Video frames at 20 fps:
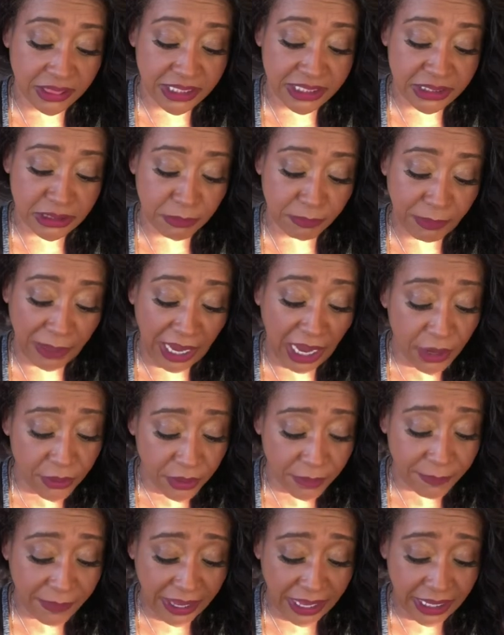This
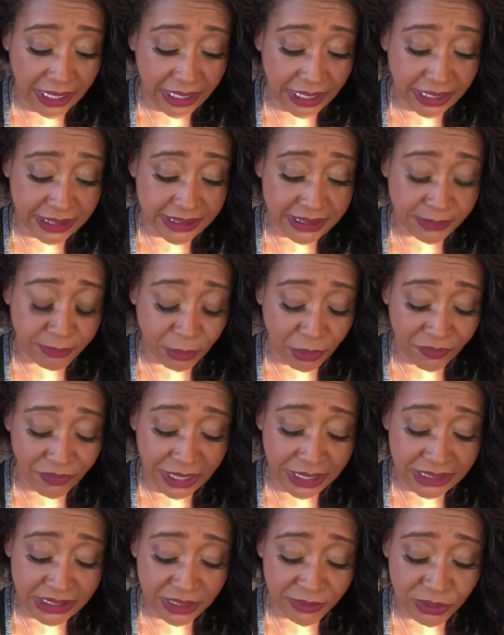power bank. It
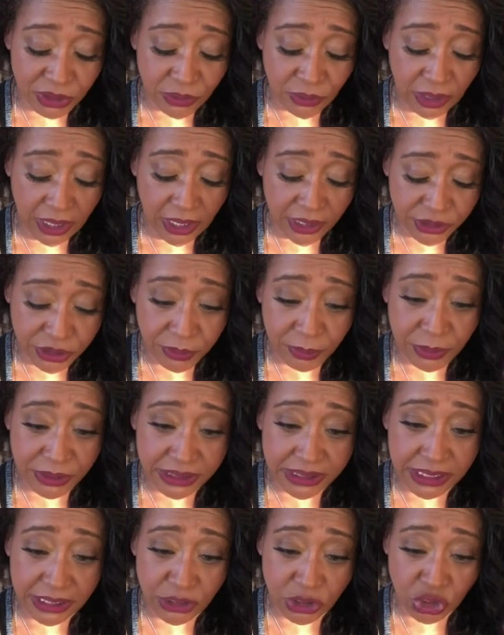provides up to one hundred
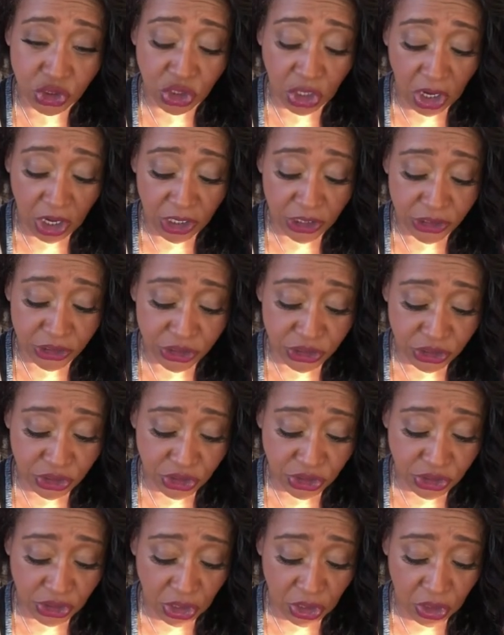percent charge.
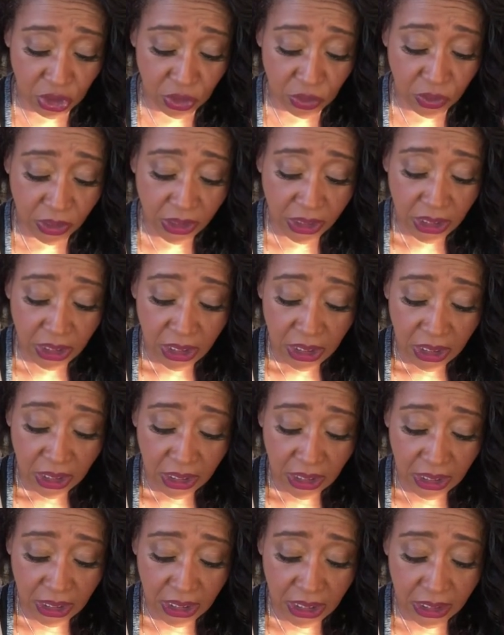So...
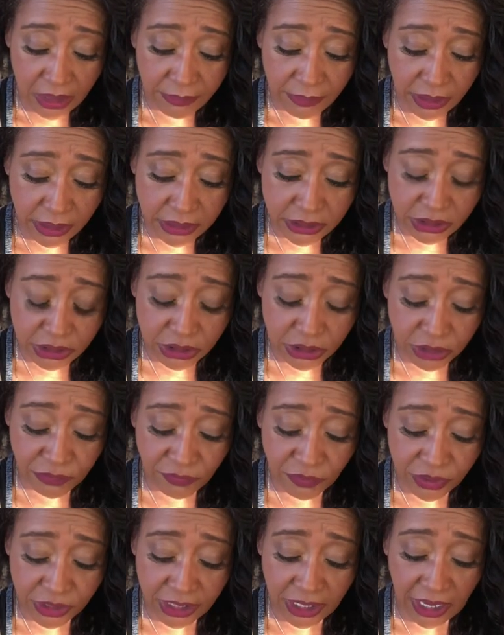Um, it's good
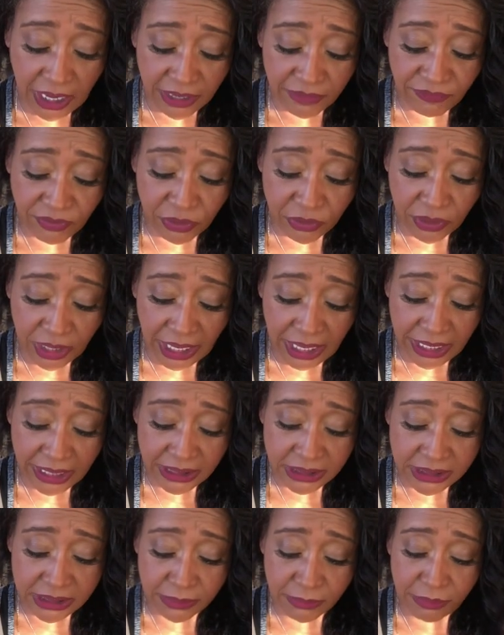for the iPhone
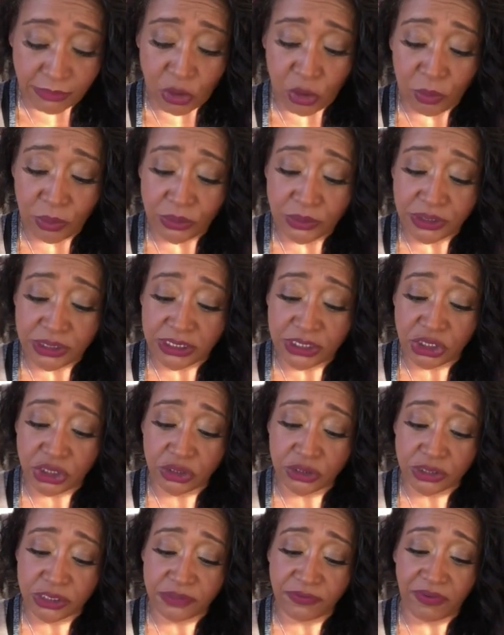eight mobile
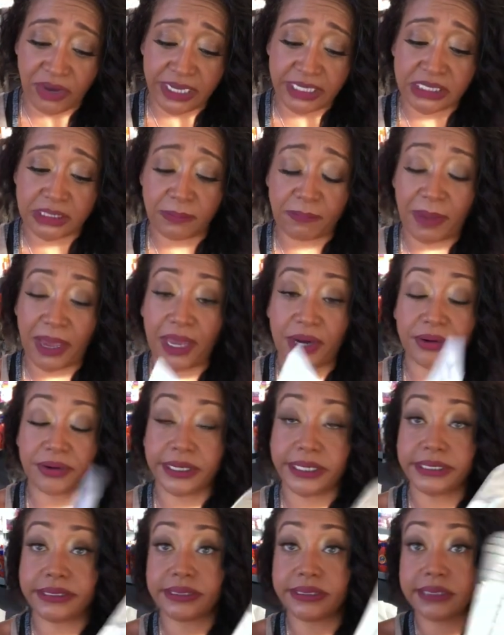digital device
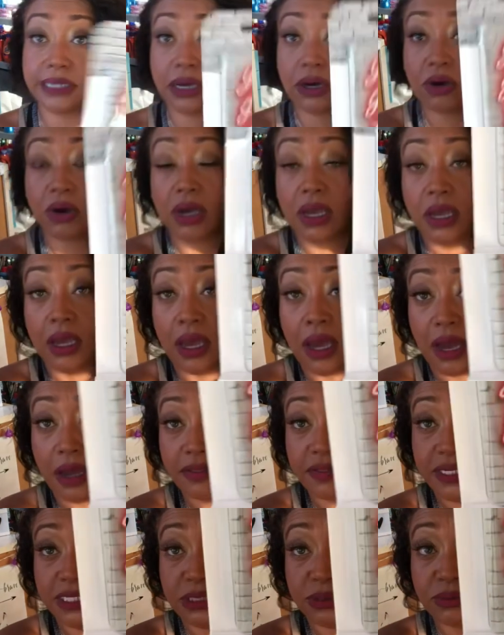battery. So
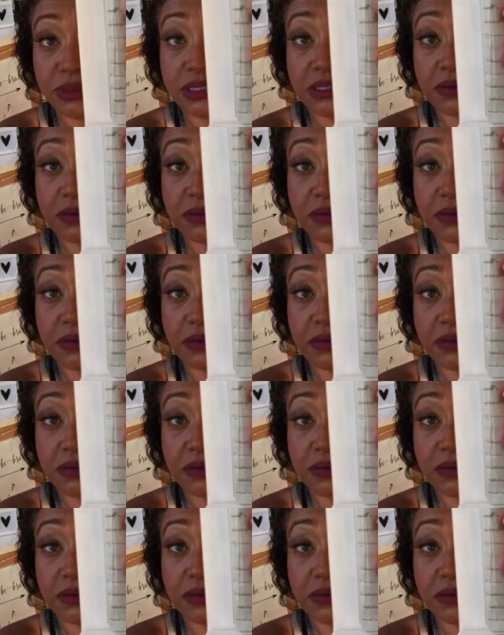this was